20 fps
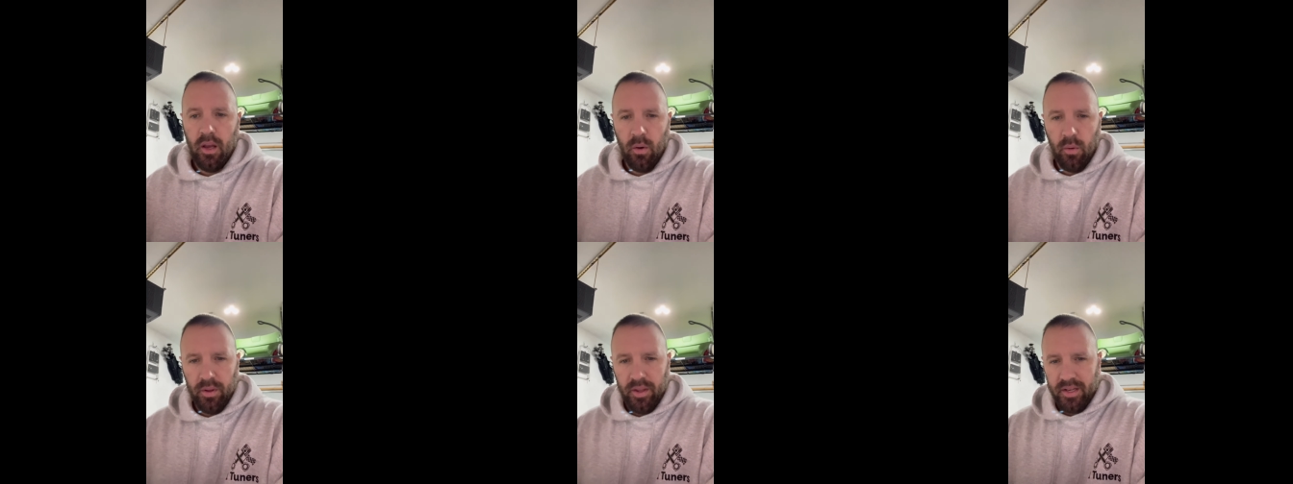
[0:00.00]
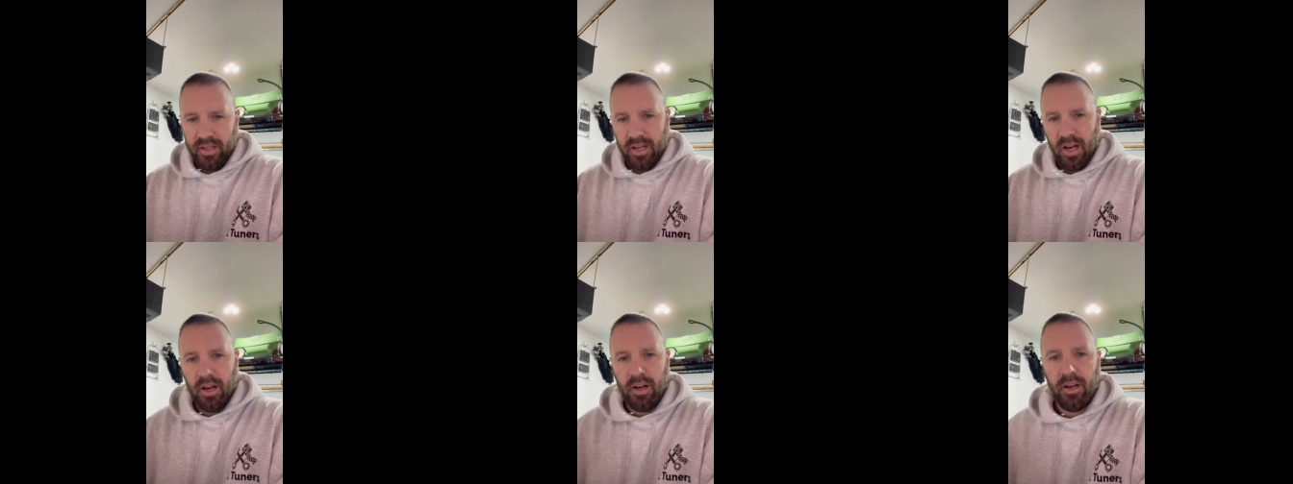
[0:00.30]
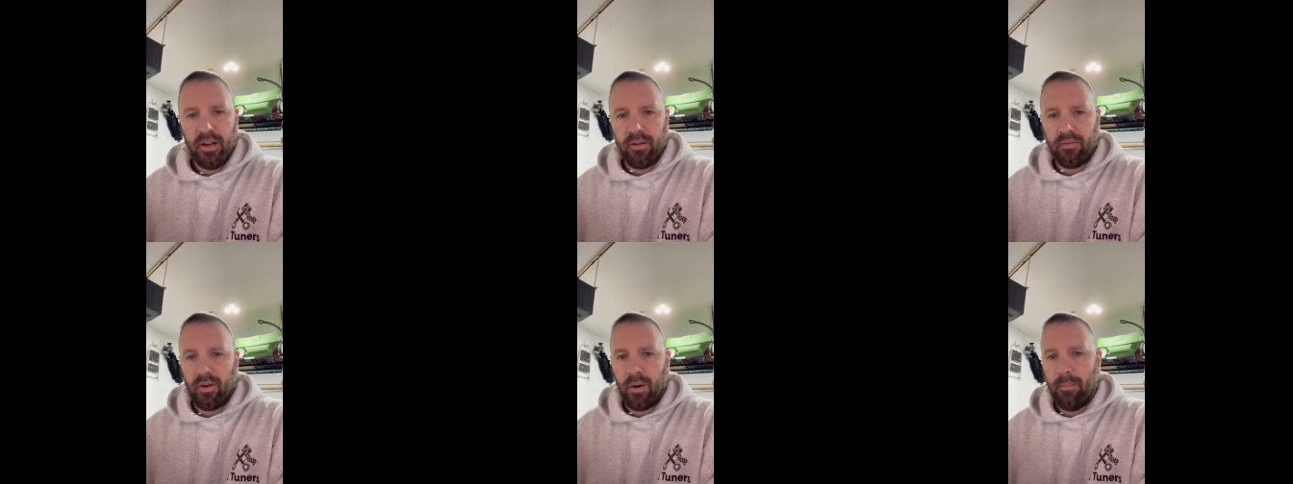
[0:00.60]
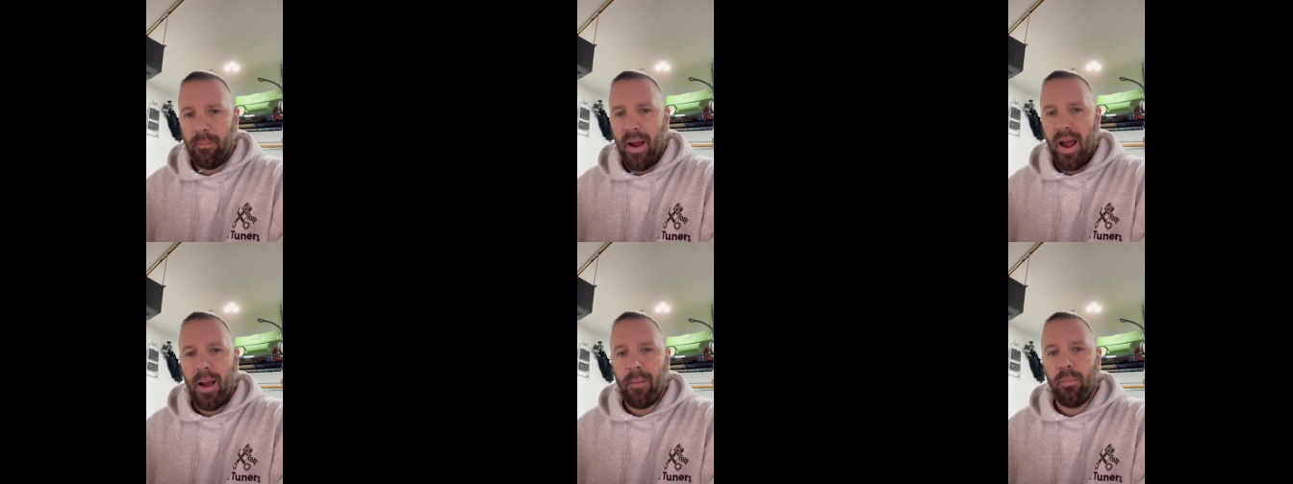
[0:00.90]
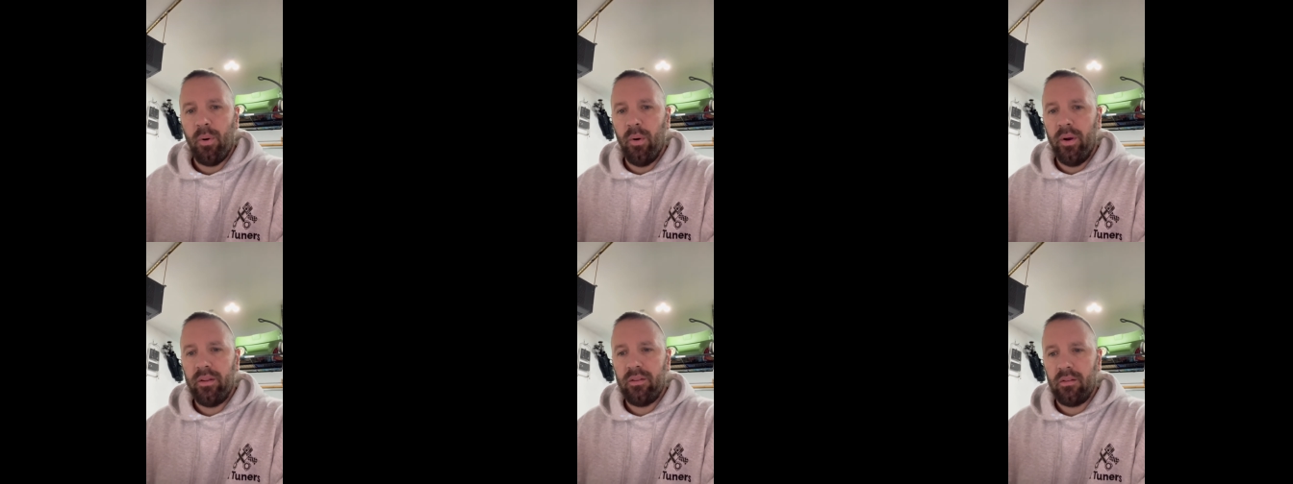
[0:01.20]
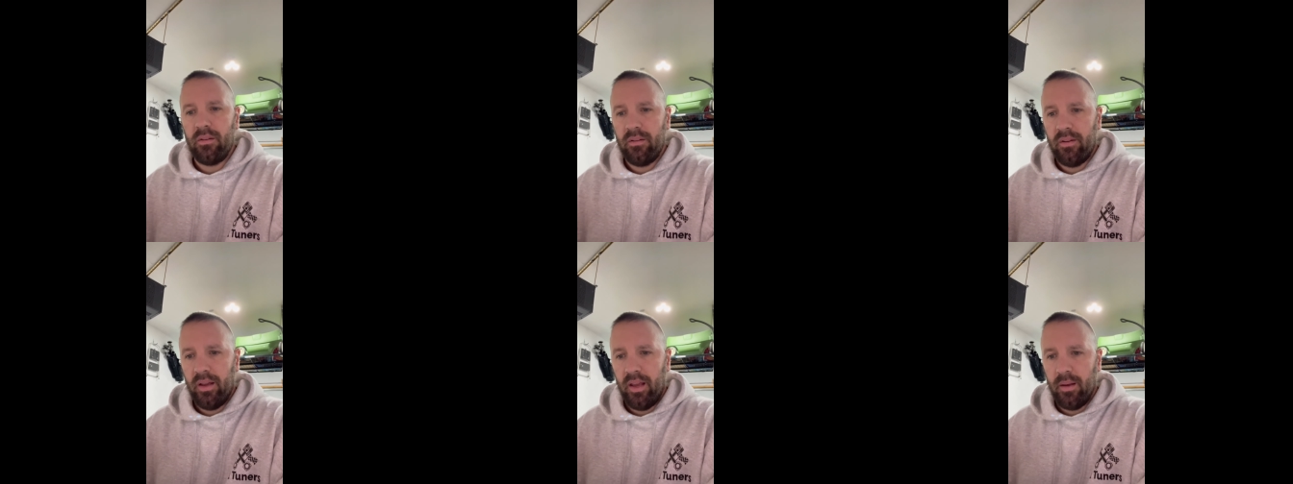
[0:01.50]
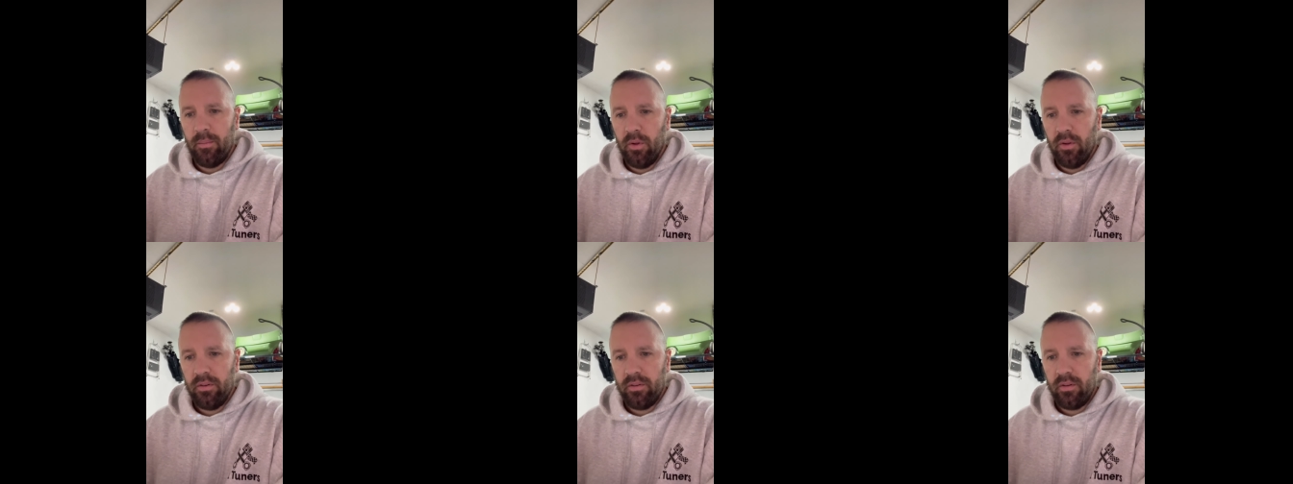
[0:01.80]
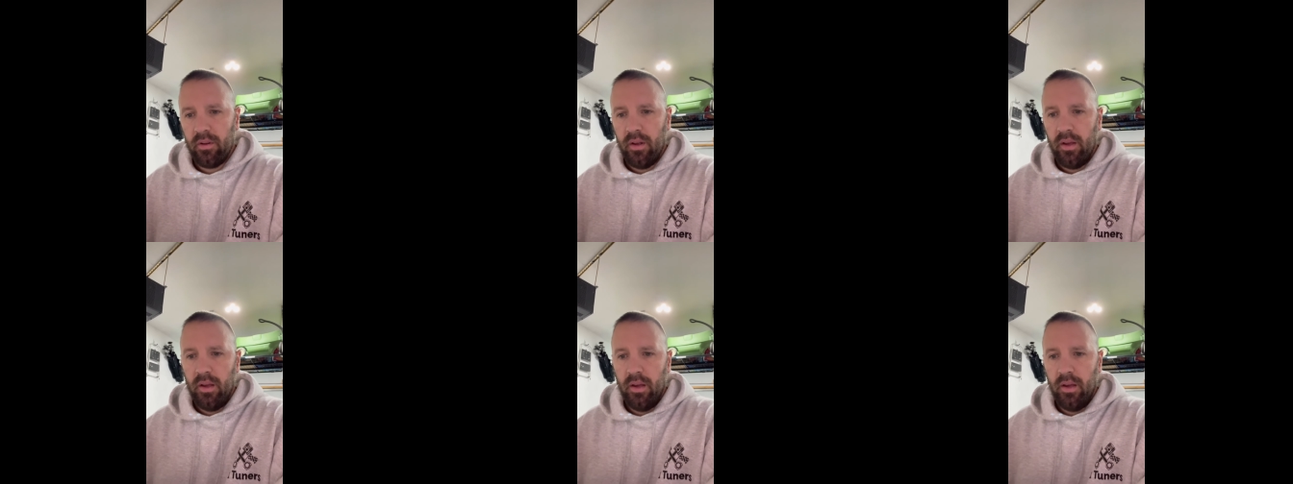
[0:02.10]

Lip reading: with a ton of different map points and tables